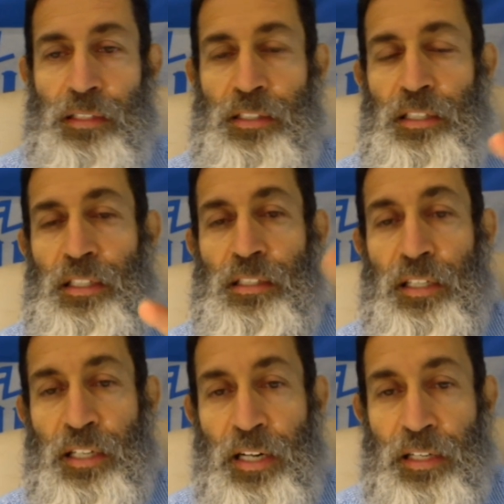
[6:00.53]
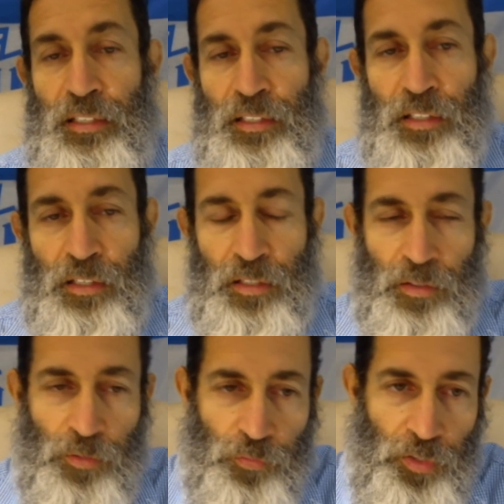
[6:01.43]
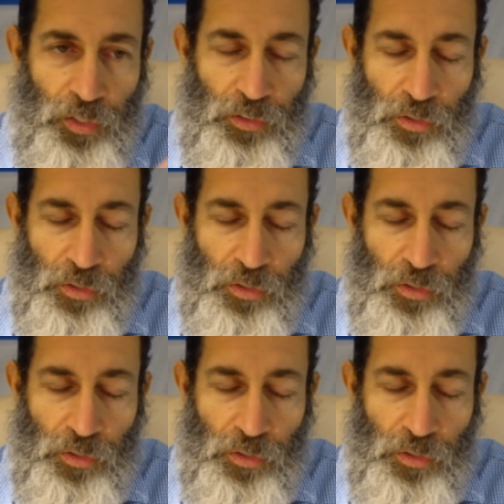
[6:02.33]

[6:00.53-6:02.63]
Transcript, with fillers: seeds and cotton, and the fields are